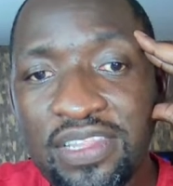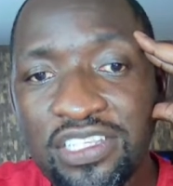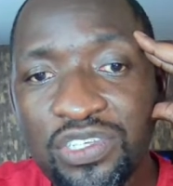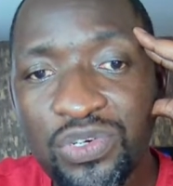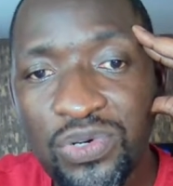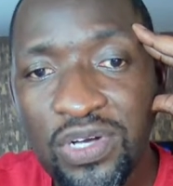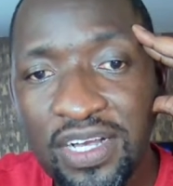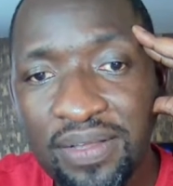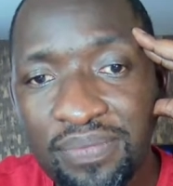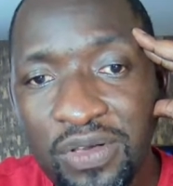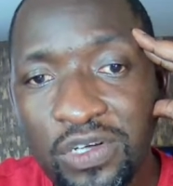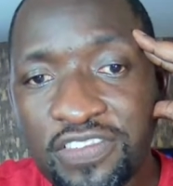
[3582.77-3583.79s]
this rook,
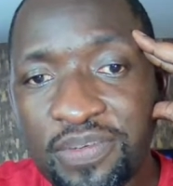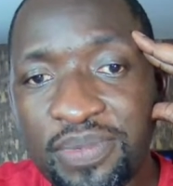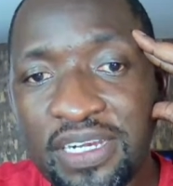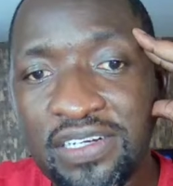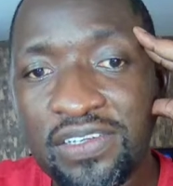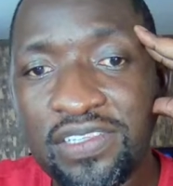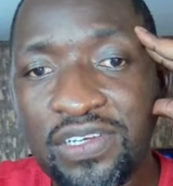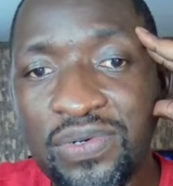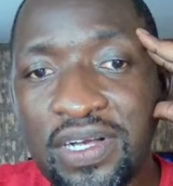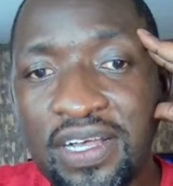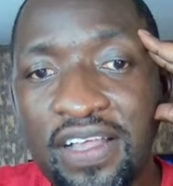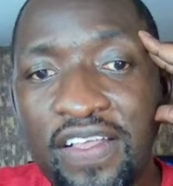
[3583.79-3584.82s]
because if you bring down the
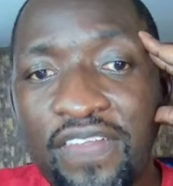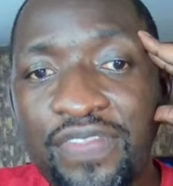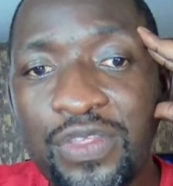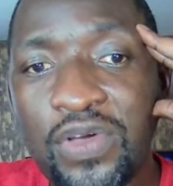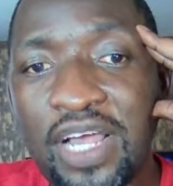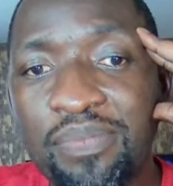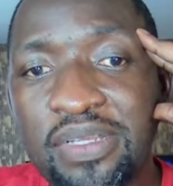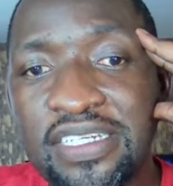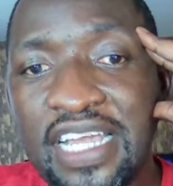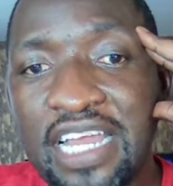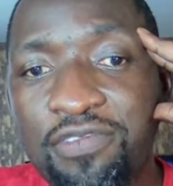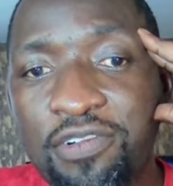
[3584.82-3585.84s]
rook can be
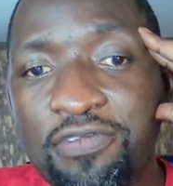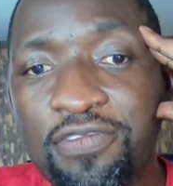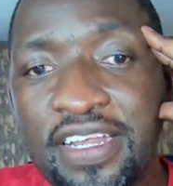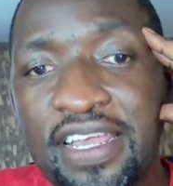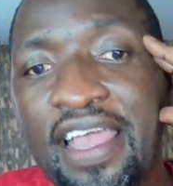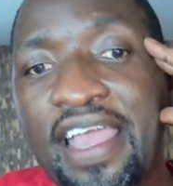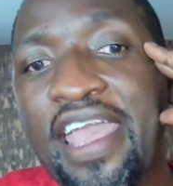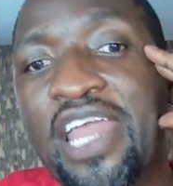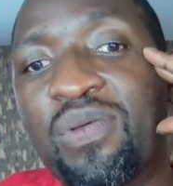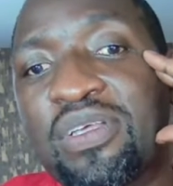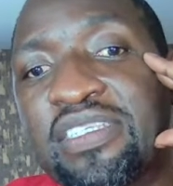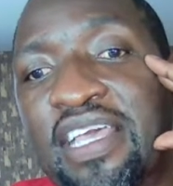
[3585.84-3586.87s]
taken for free. And
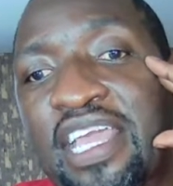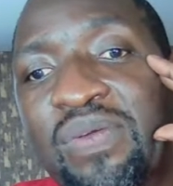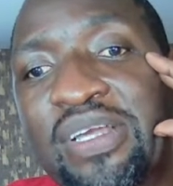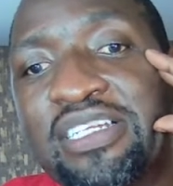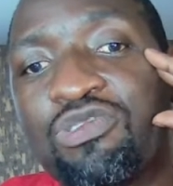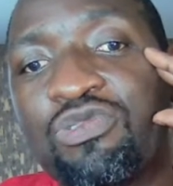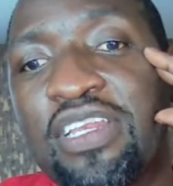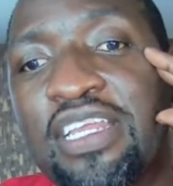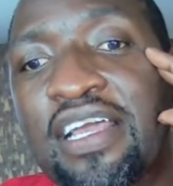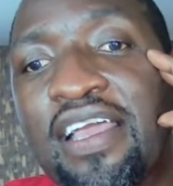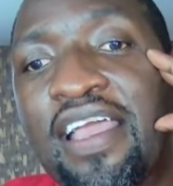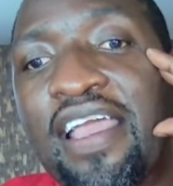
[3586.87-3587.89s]
once again, white is winning.
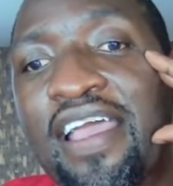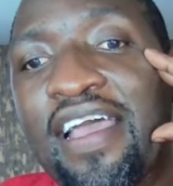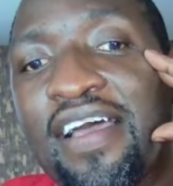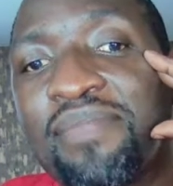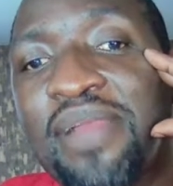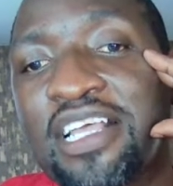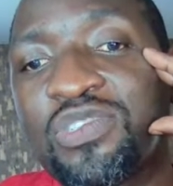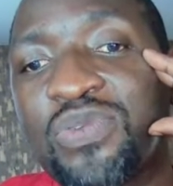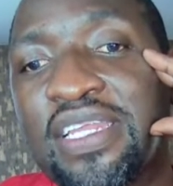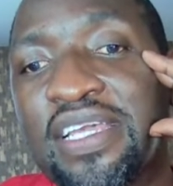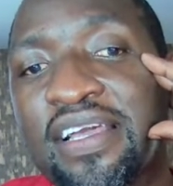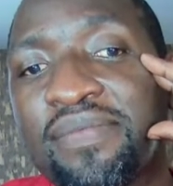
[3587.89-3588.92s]
Black is
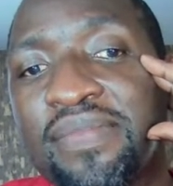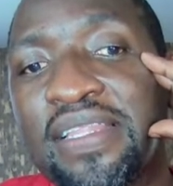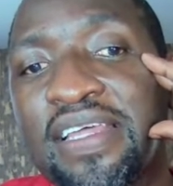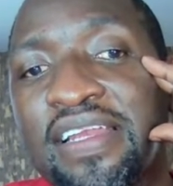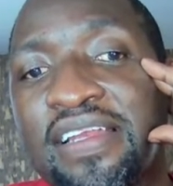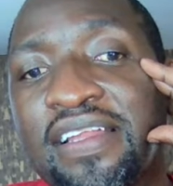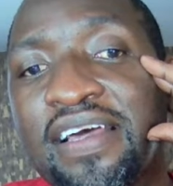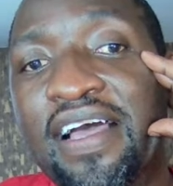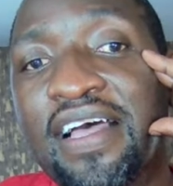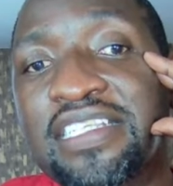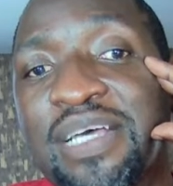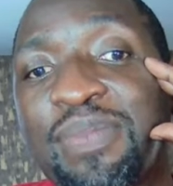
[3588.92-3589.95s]
winning. But then
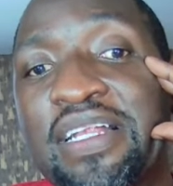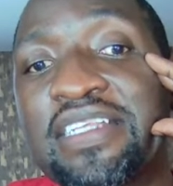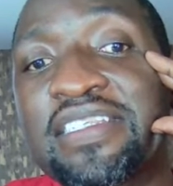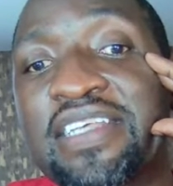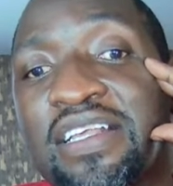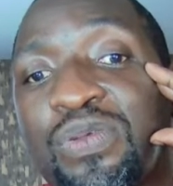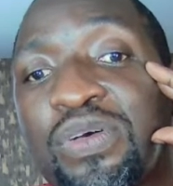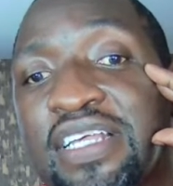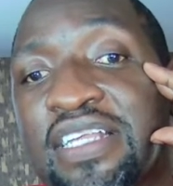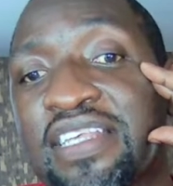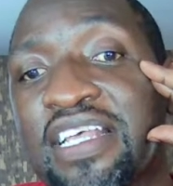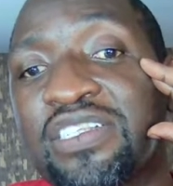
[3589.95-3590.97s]
someone else looks and
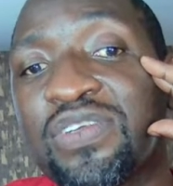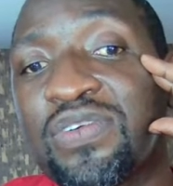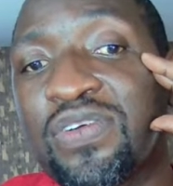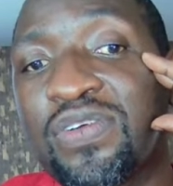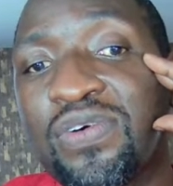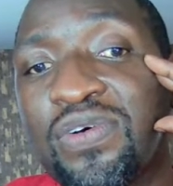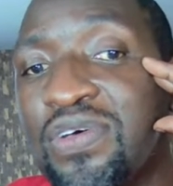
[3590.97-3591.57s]
says, no, no, no.